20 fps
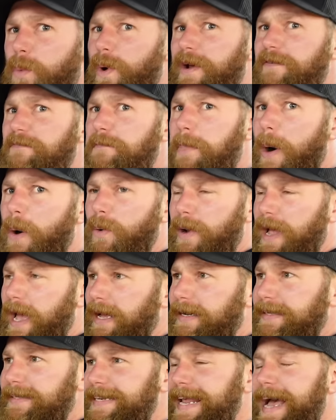with
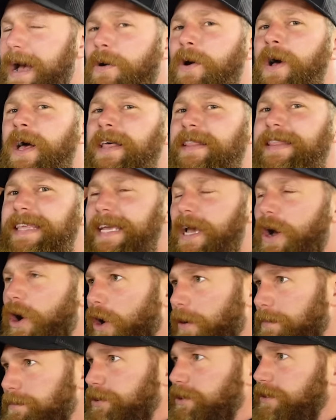bulkhead. Now, the
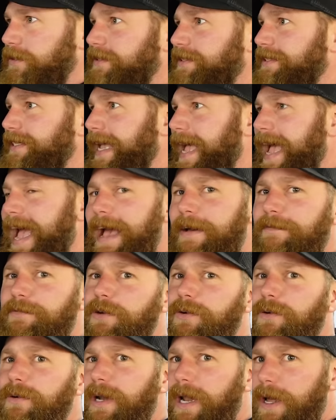option to have
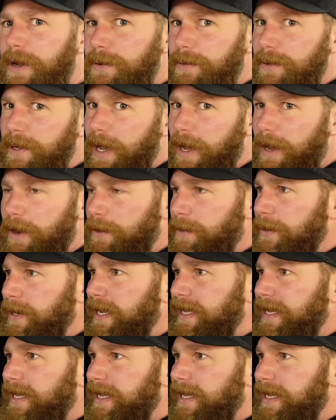your logo